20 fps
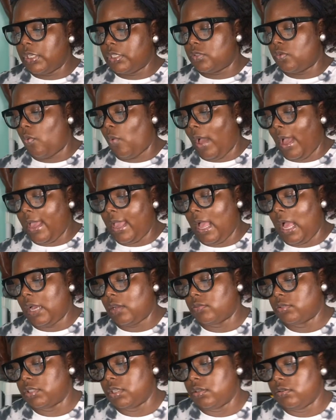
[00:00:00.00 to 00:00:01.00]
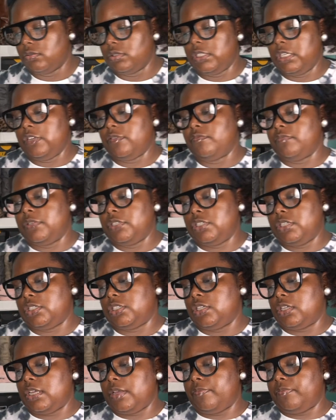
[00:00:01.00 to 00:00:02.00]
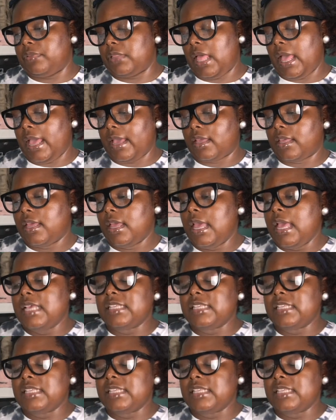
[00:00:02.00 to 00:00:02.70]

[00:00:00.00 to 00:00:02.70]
It's white, aquatone, deep magenta, and black.